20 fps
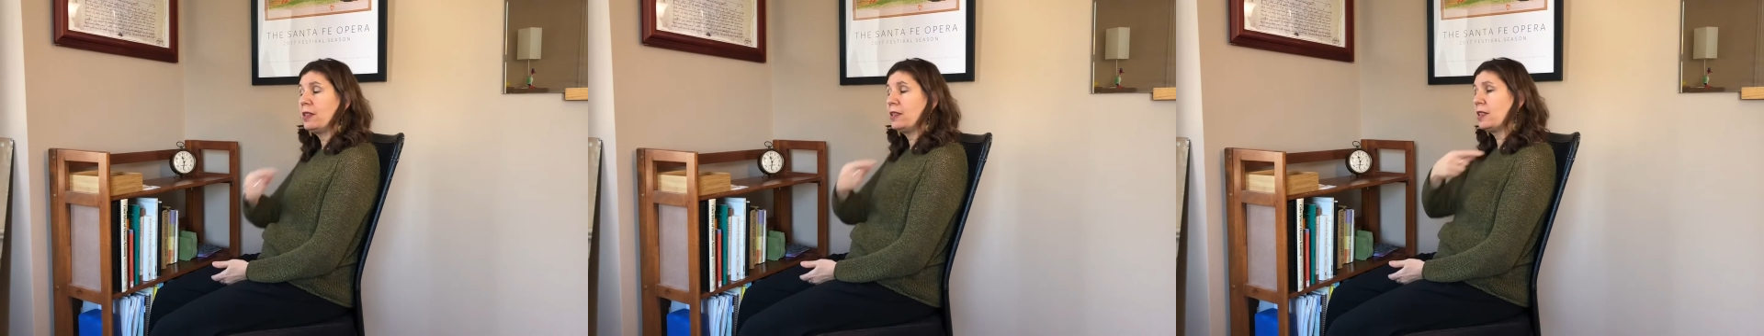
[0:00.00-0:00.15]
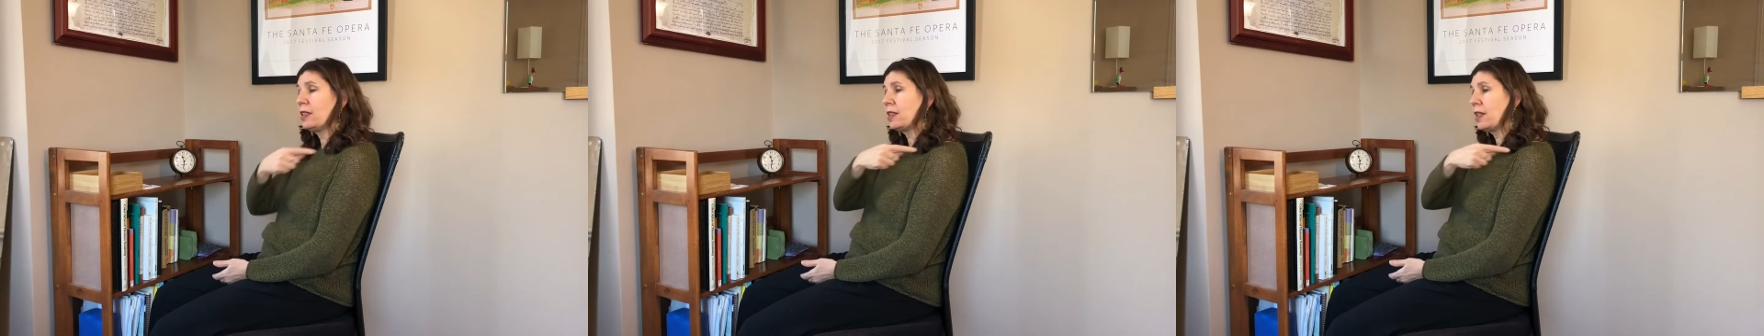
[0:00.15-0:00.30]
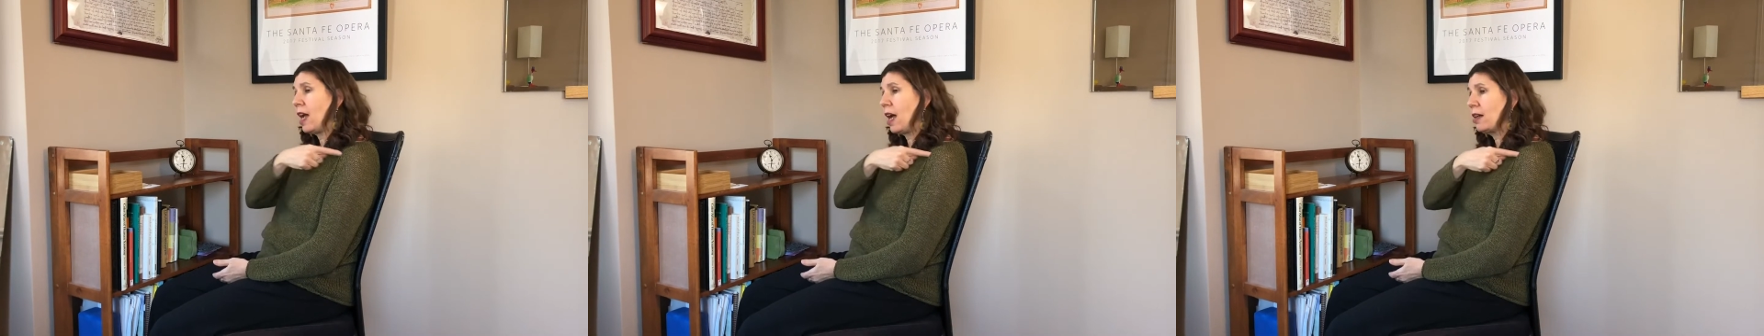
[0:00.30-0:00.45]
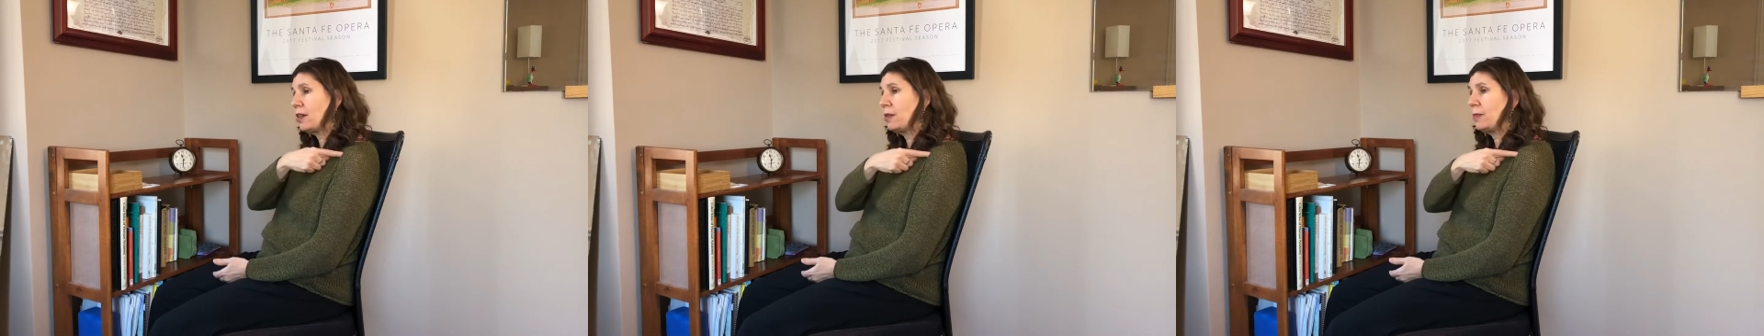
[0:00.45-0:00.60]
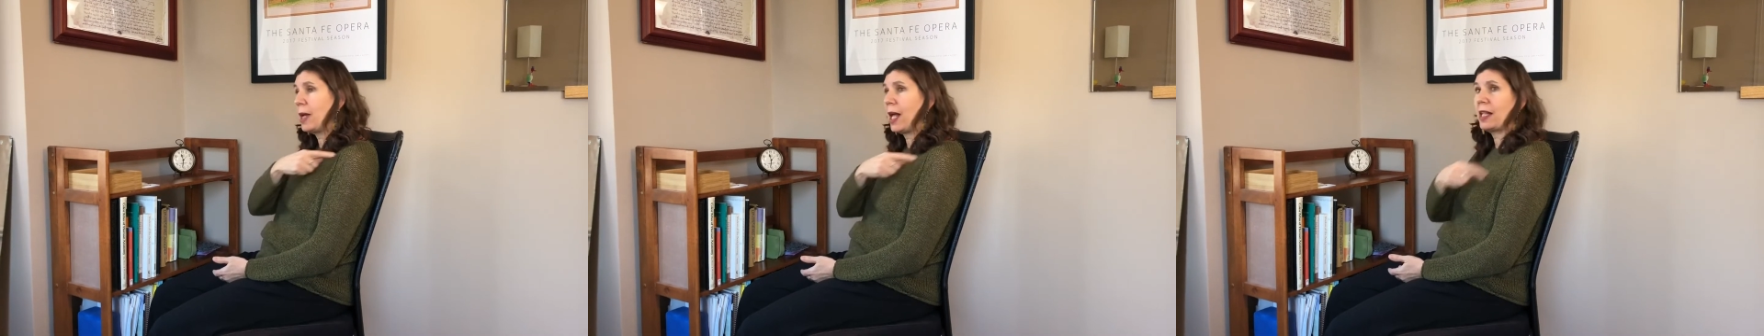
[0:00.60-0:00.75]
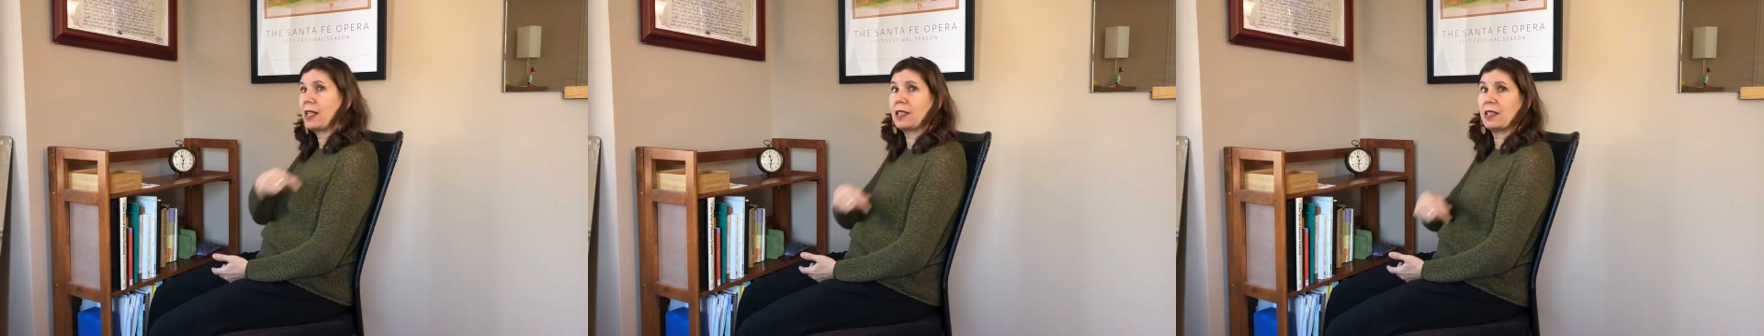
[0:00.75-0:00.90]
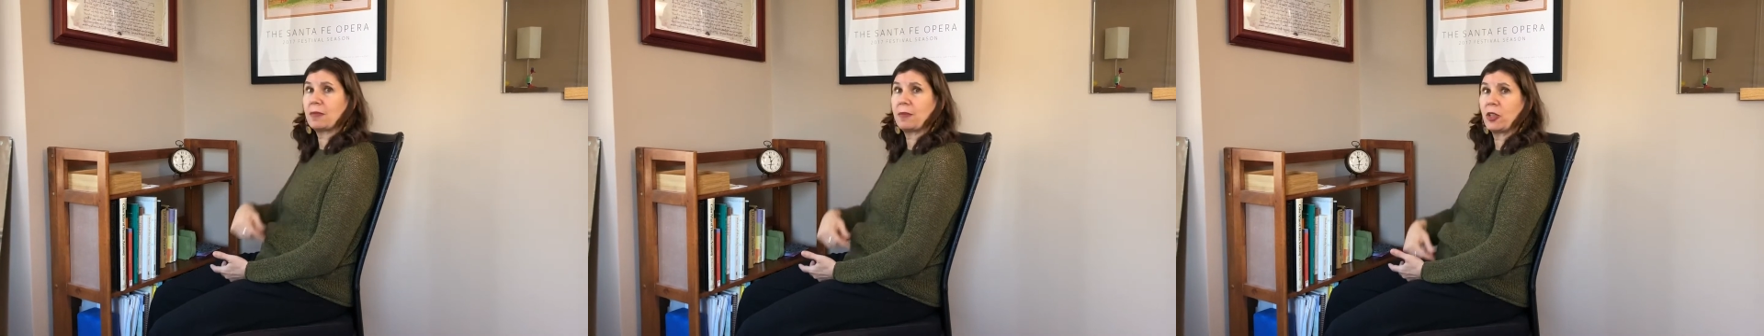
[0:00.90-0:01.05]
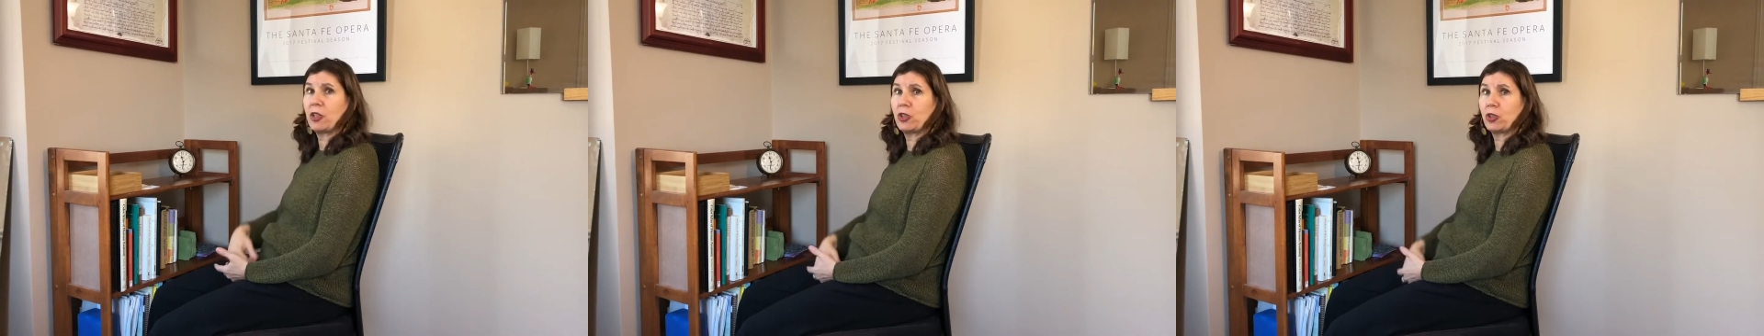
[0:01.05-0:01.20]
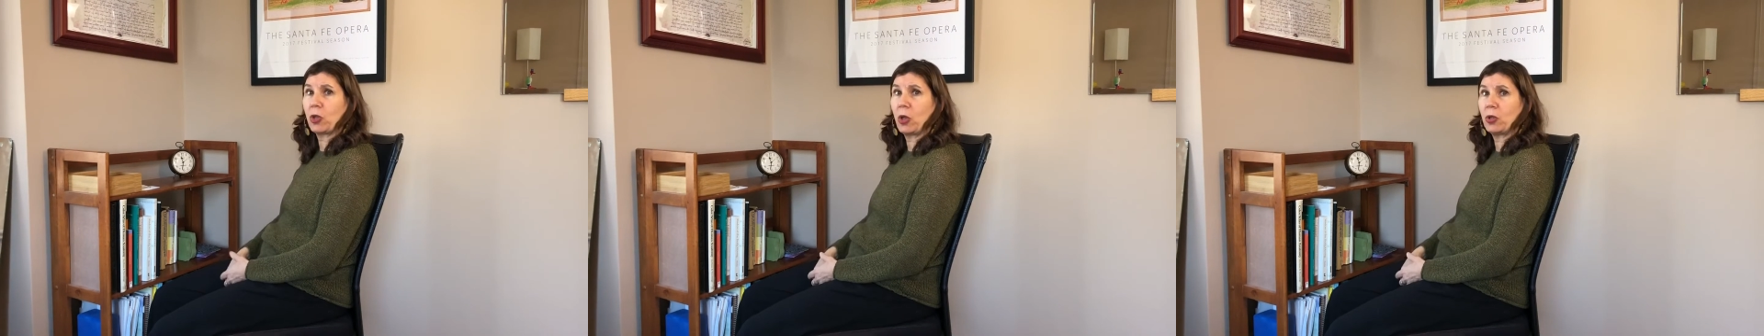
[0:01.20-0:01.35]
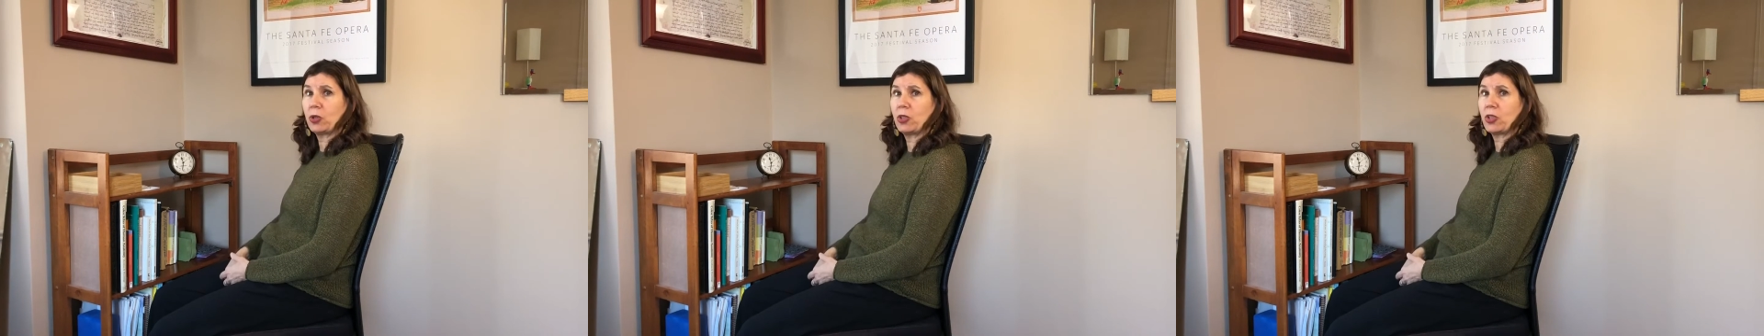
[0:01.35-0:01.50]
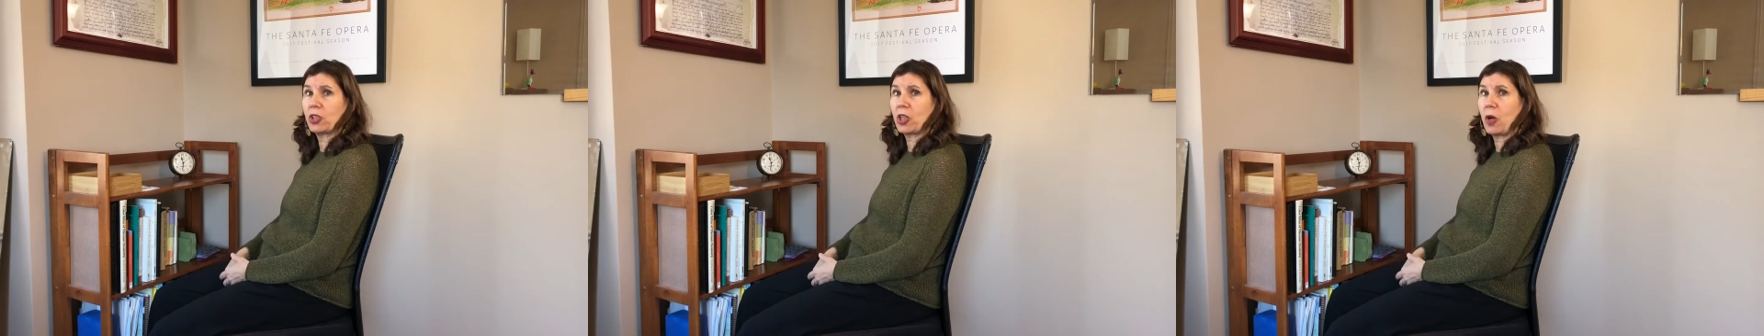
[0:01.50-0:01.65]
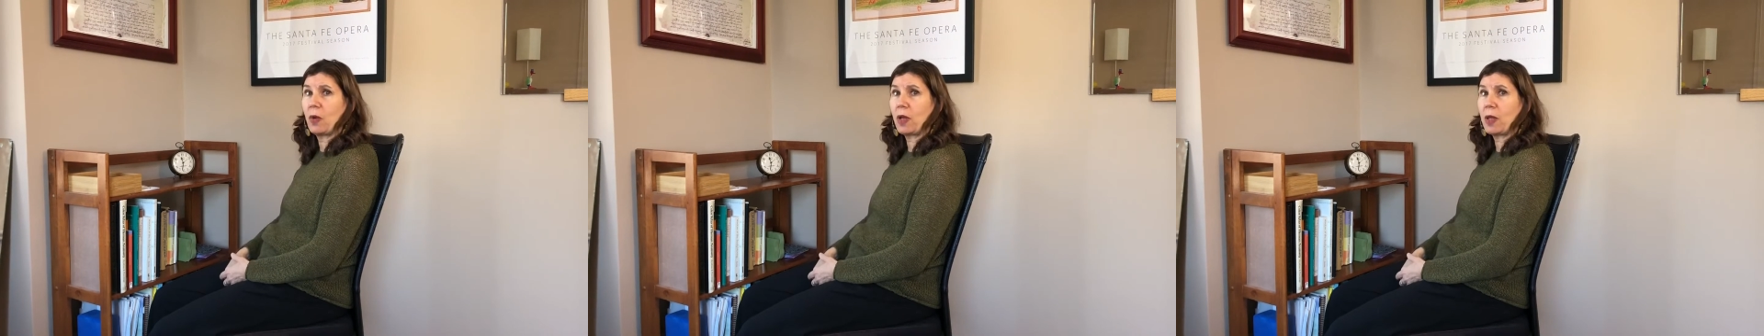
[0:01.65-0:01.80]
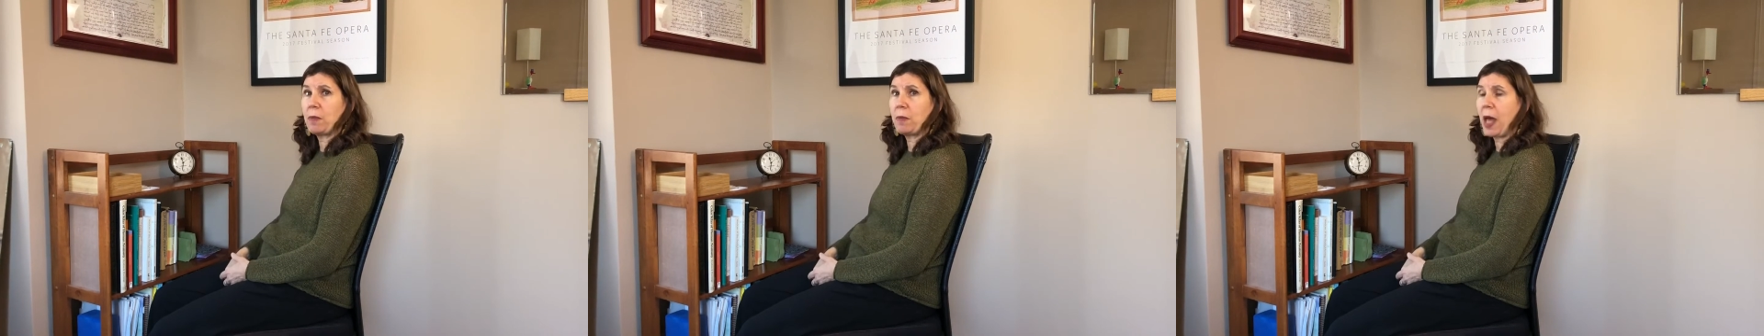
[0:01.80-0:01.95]
to counterbalance my shoulders
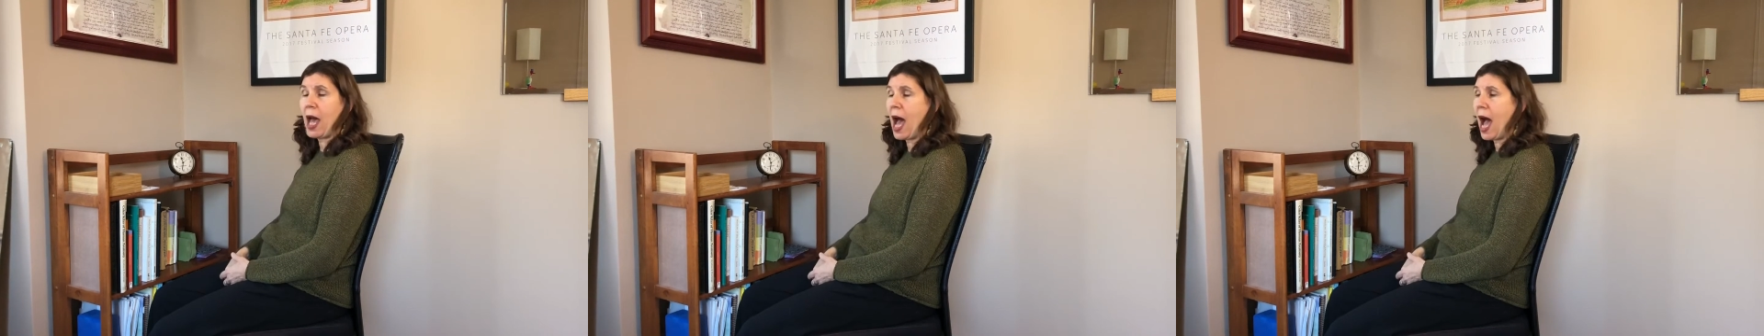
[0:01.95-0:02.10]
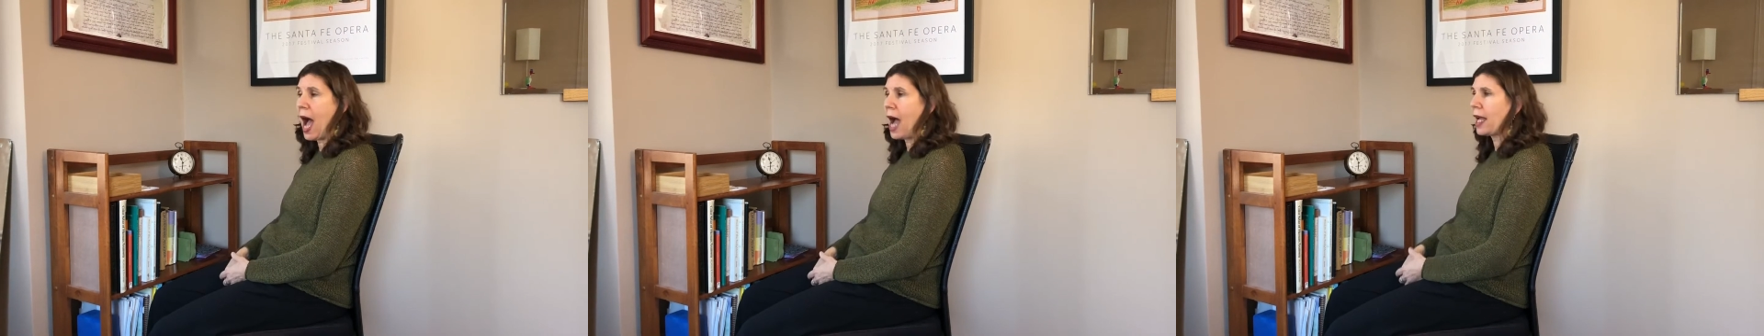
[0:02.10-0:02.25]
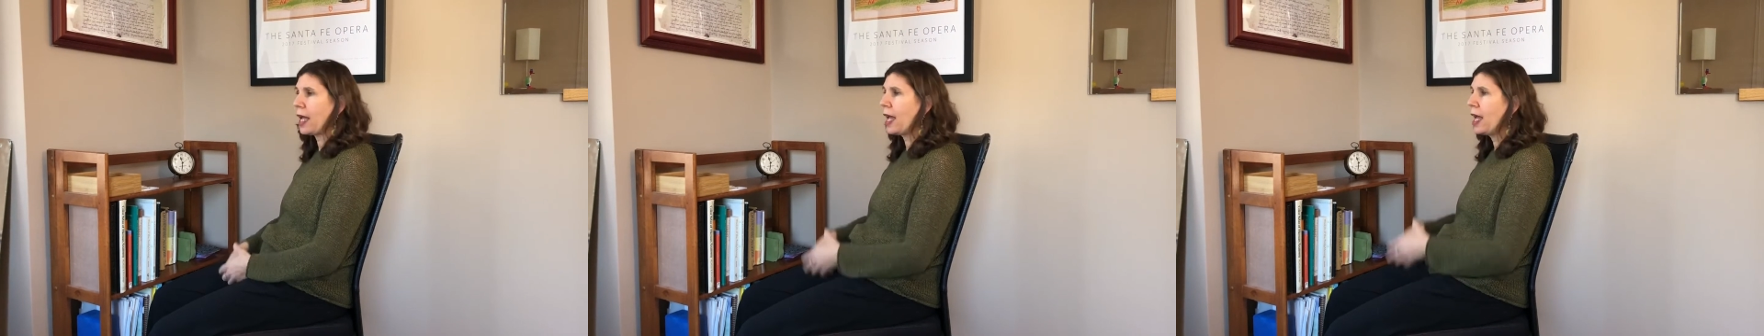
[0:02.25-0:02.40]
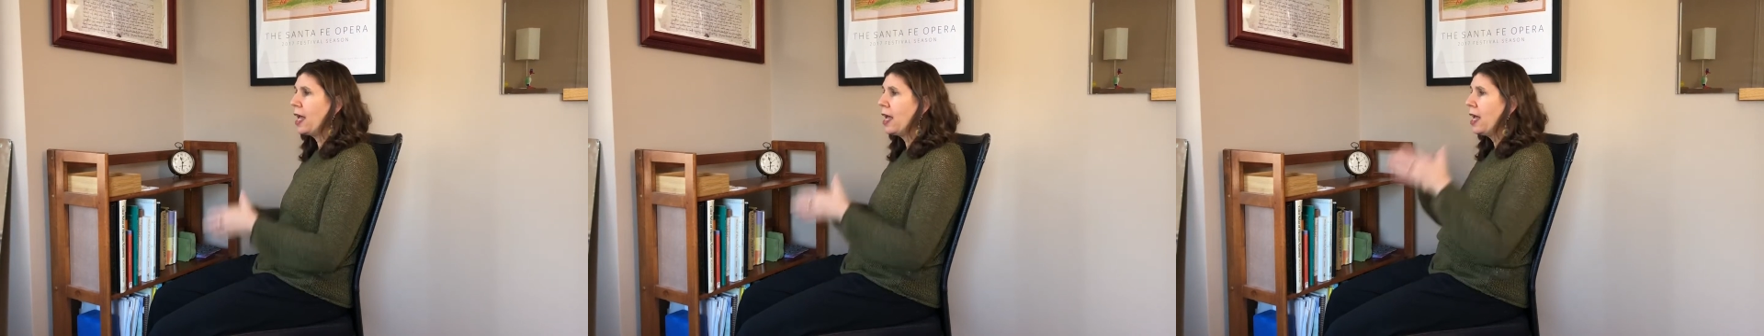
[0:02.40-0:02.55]
going back,